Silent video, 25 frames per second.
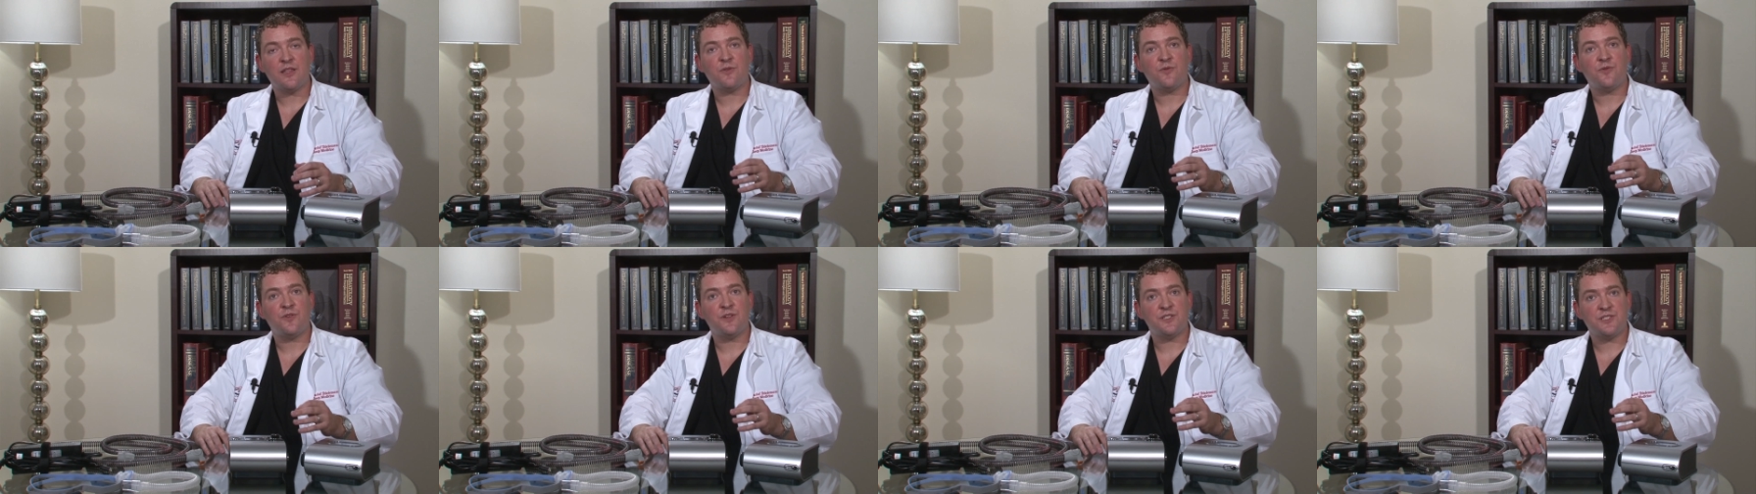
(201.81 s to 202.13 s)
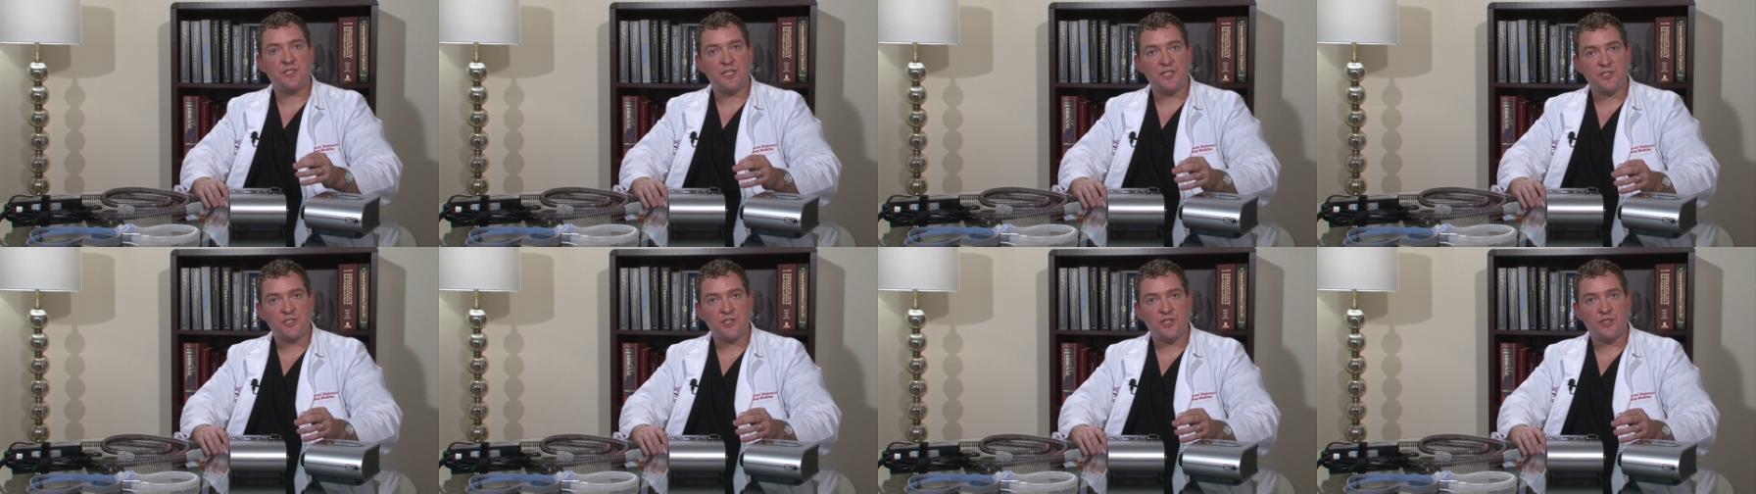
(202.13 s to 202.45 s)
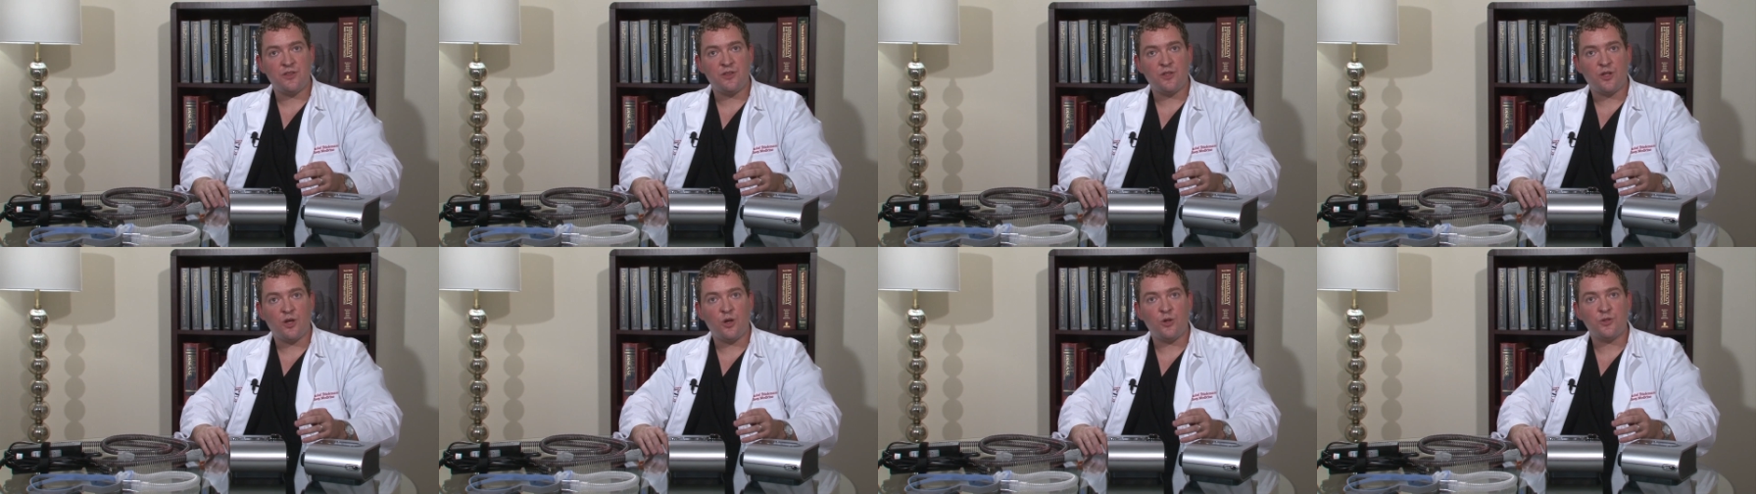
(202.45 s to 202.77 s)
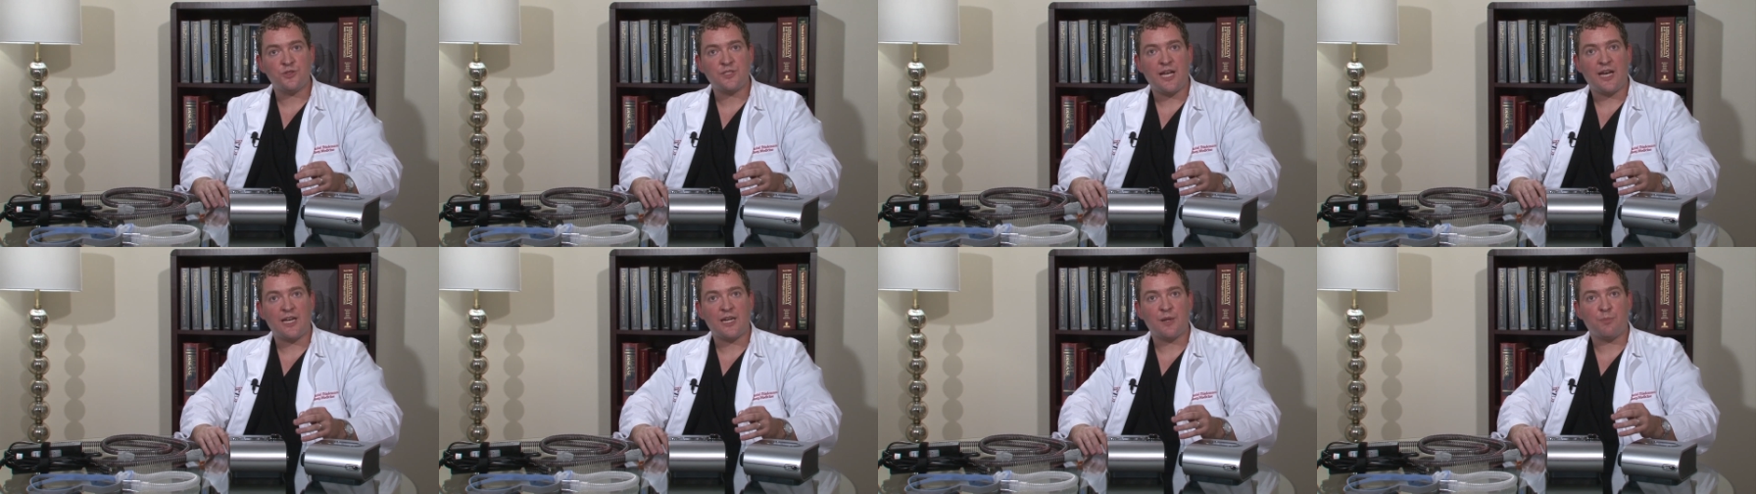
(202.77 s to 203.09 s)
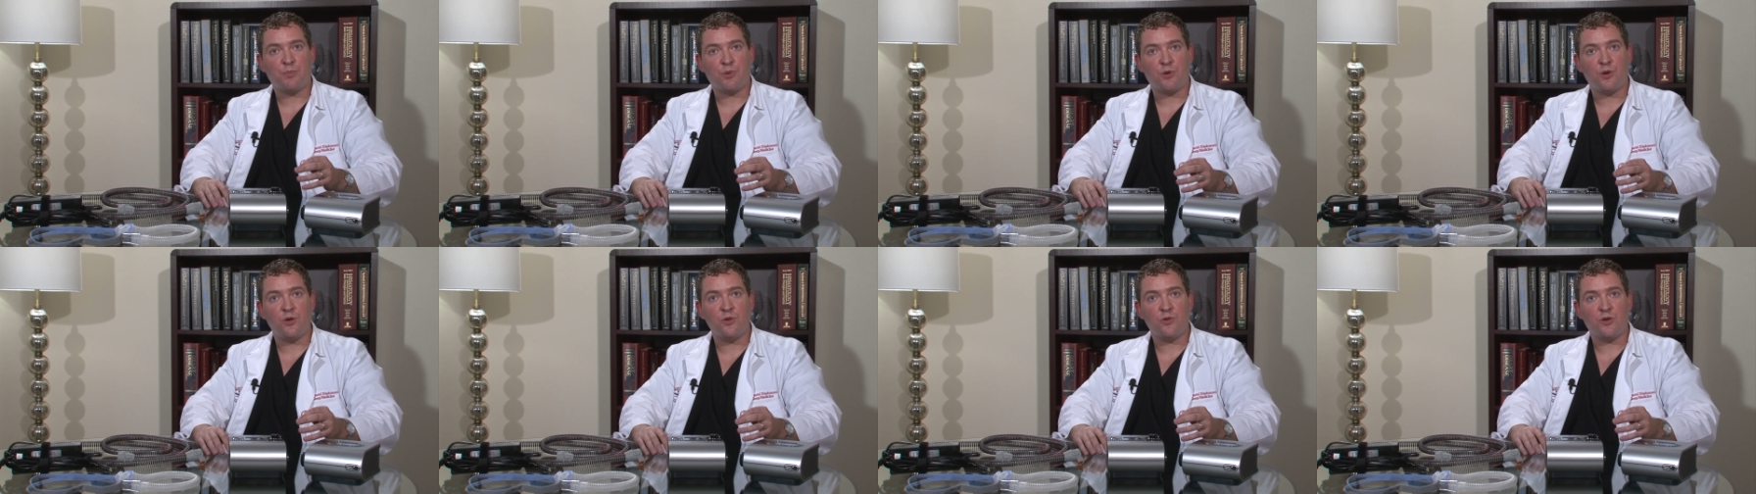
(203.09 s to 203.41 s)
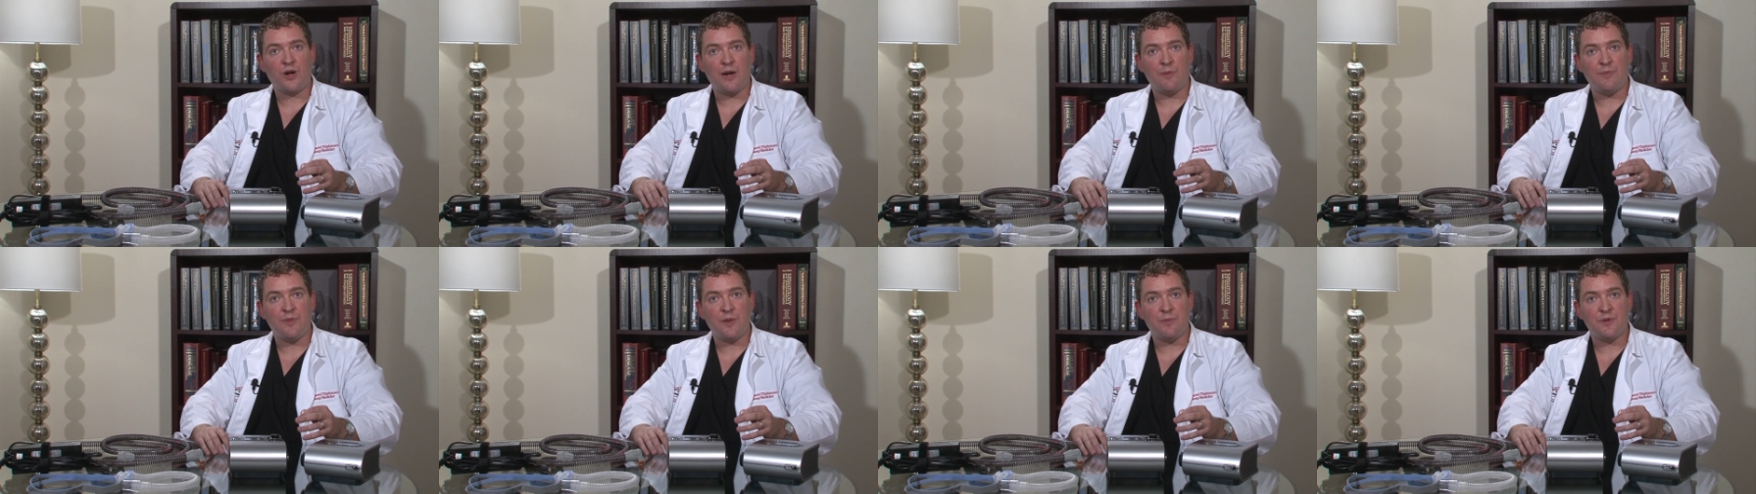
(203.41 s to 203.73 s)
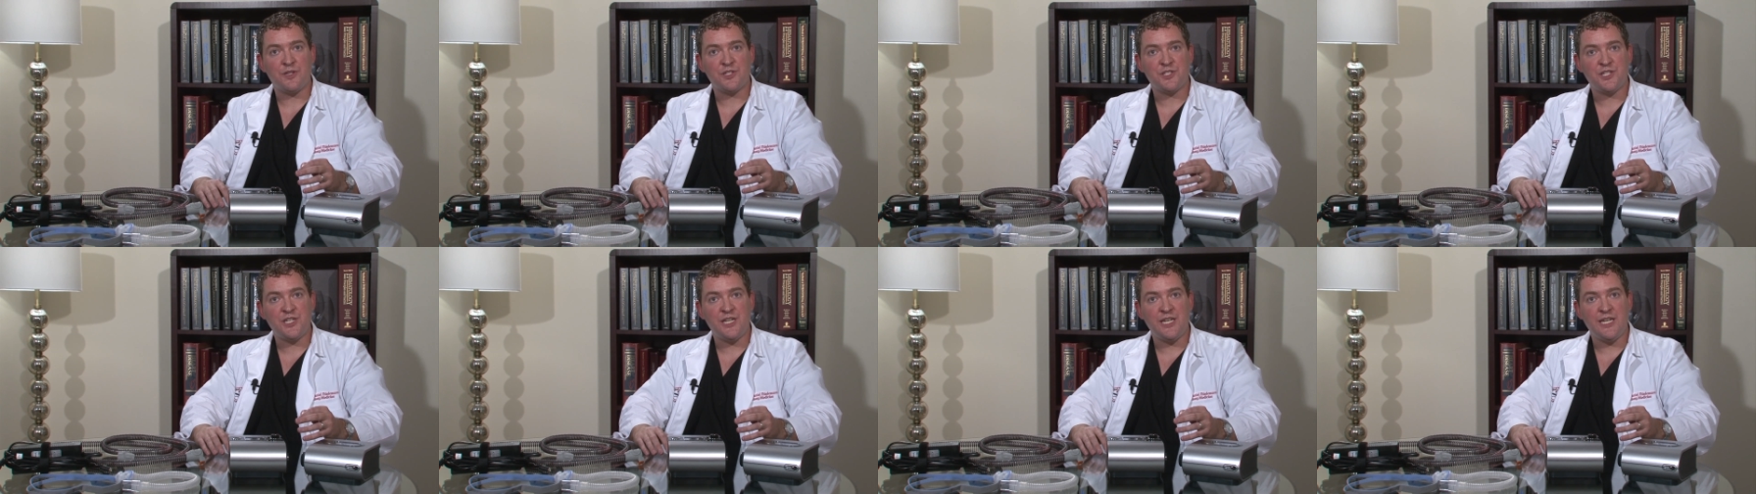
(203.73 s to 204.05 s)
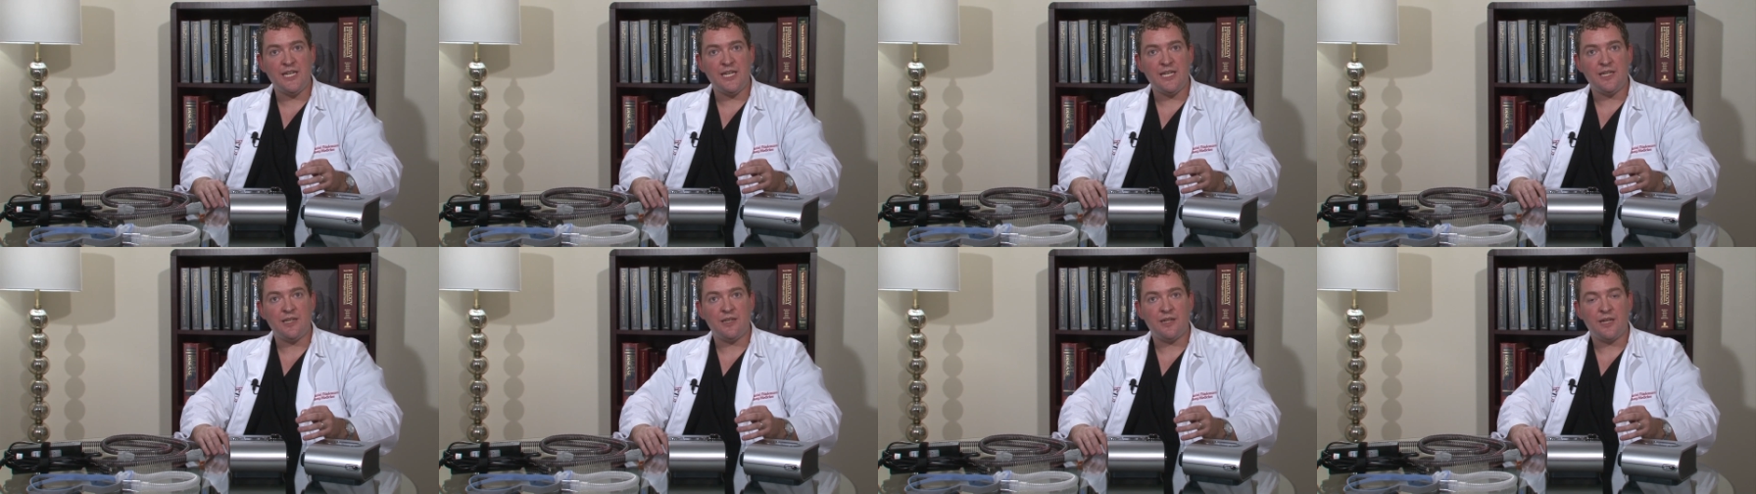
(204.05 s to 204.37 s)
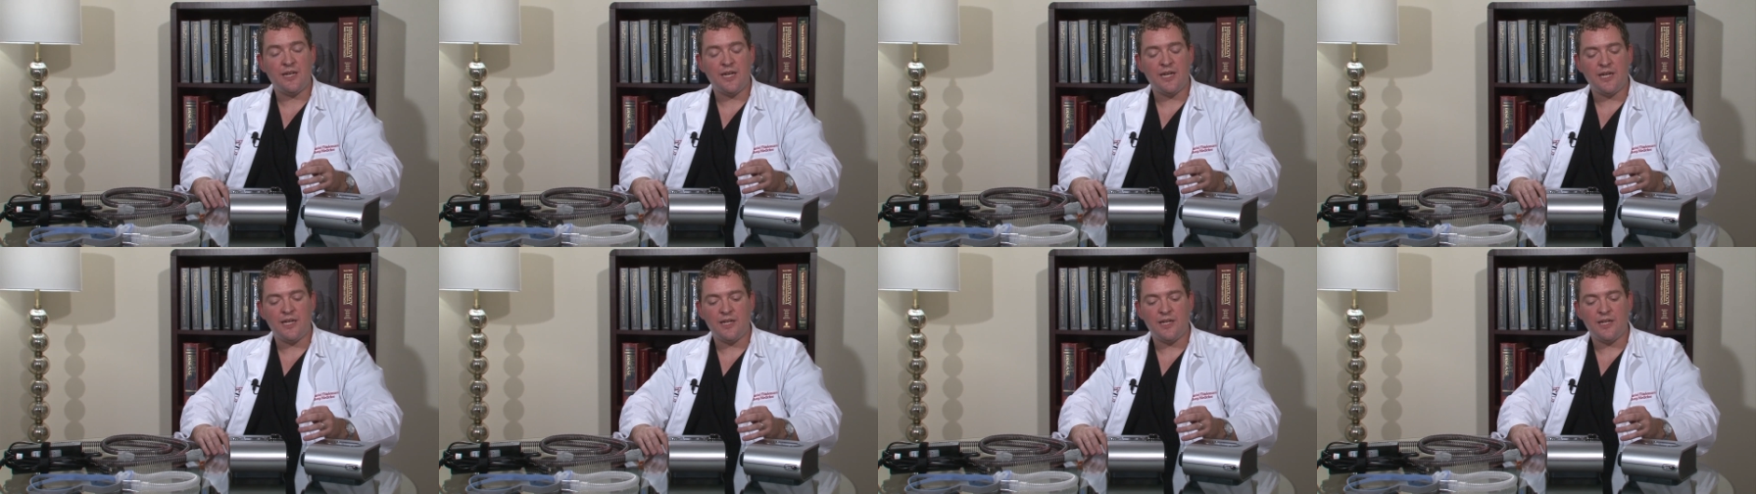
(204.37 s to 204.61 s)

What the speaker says: the physician knows how to program the machine